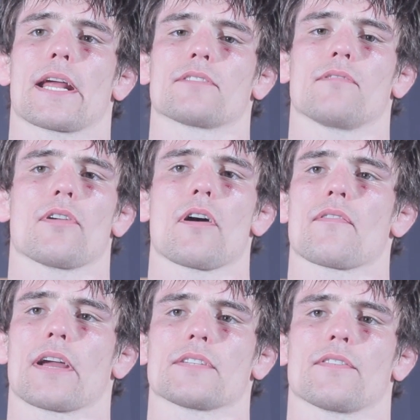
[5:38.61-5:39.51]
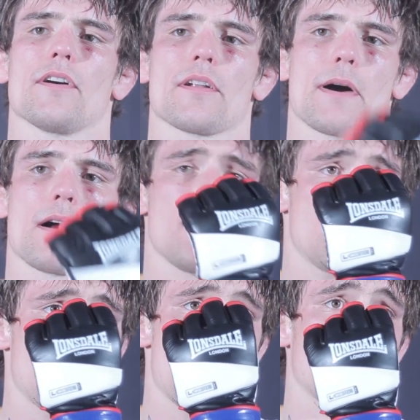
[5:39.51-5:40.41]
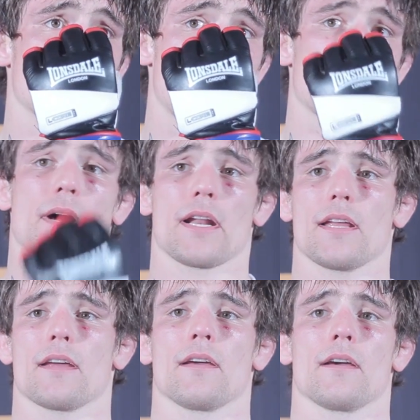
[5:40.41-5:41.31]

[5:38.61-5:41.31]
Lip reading: that gets rolled over and gets forgotten about. I want to make money.